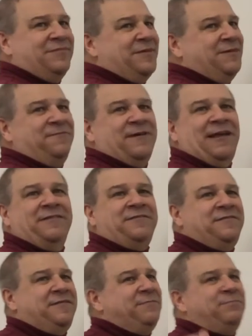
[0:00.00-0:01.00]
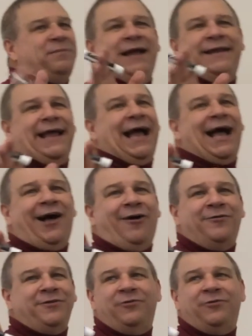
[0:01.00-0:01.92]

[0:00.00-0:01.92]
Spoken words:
See, fellas, see, by now,